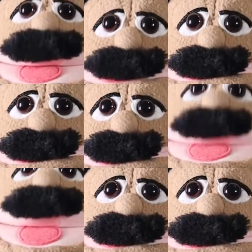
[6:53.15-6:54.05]
Josh
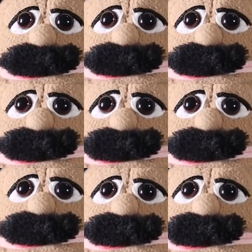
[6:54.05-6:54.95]
Swain.
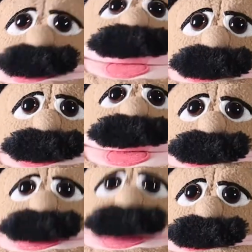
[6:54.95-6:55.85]
The
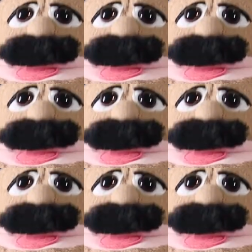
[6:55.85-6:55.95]
pool noodle